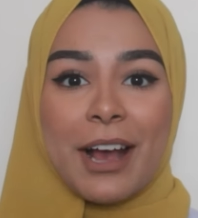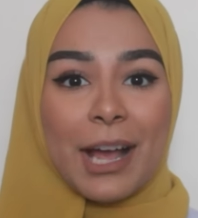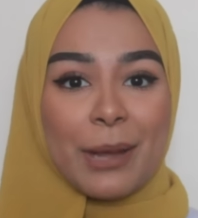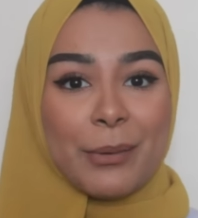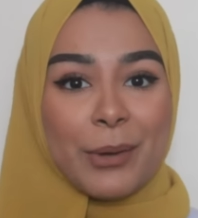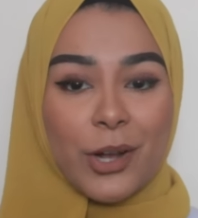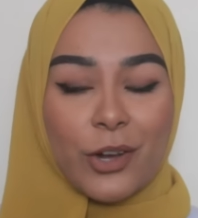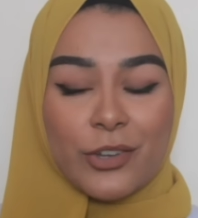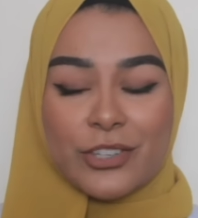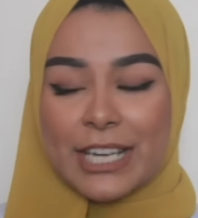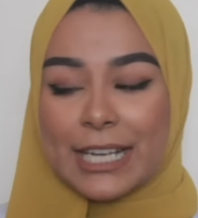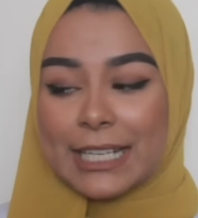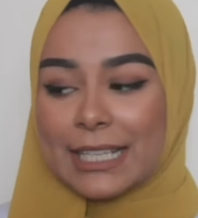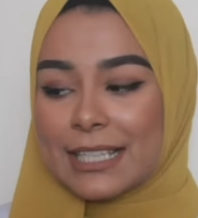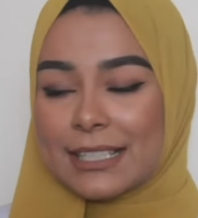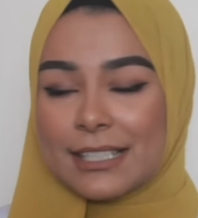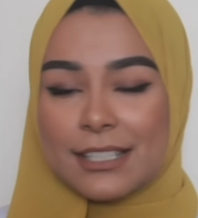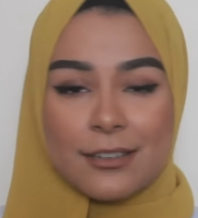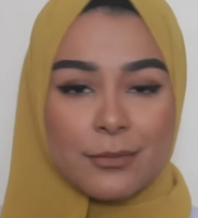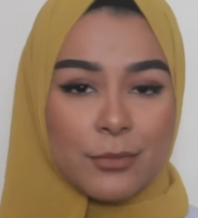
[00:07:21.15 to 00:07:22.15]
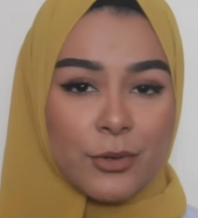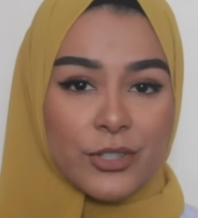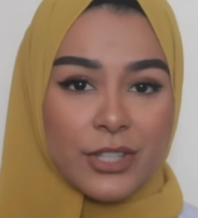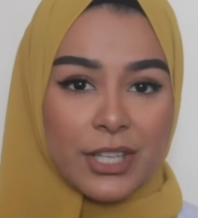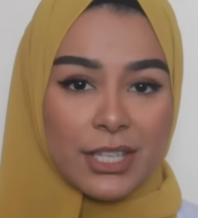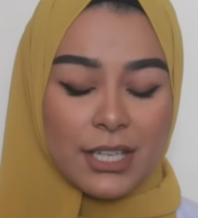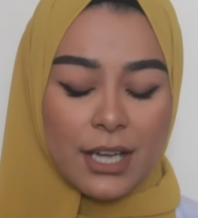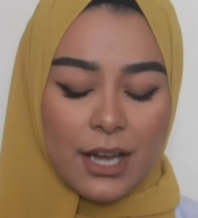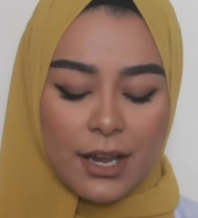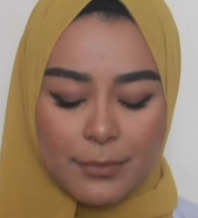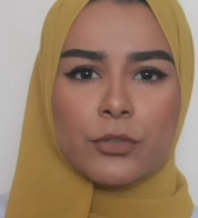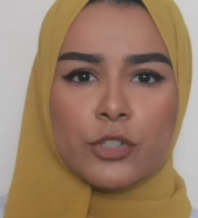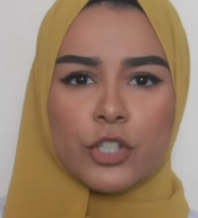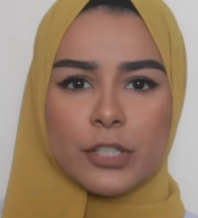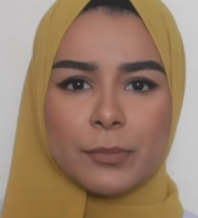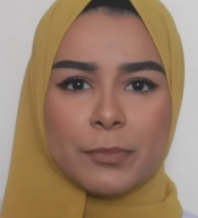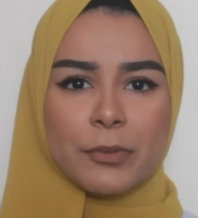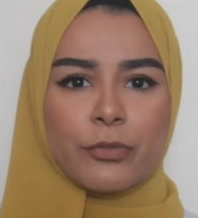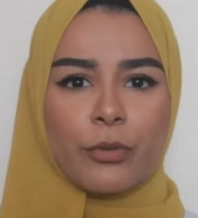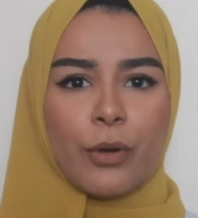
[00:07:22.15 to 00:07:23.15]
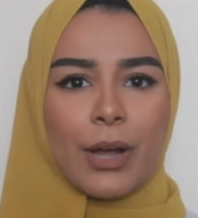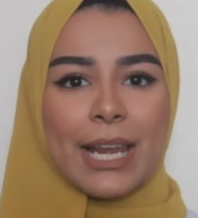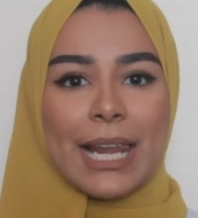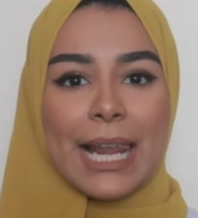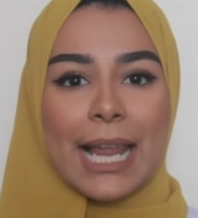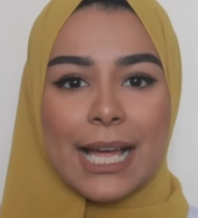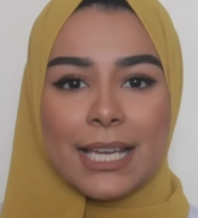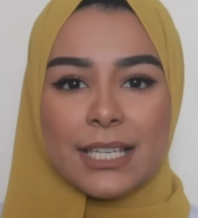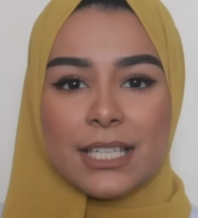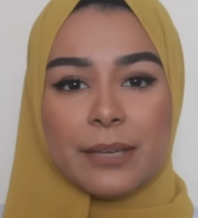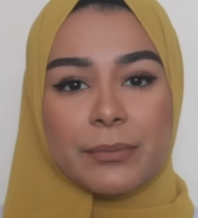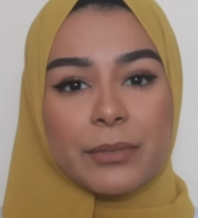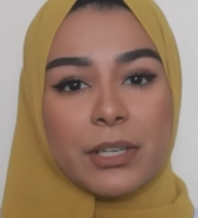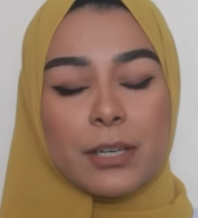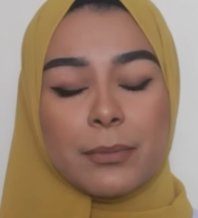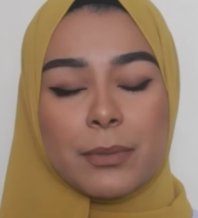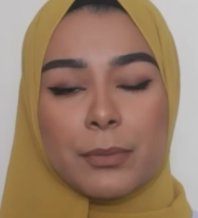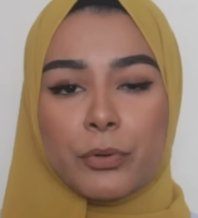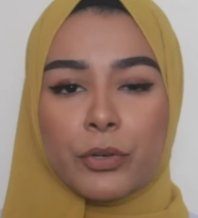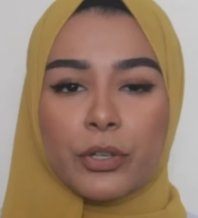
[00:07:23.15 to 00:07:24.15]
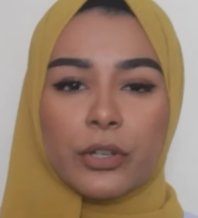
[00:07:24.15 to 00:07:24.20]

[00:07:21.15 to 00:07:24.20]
I wear contact lenses most of the time. Just before I land I'm going to be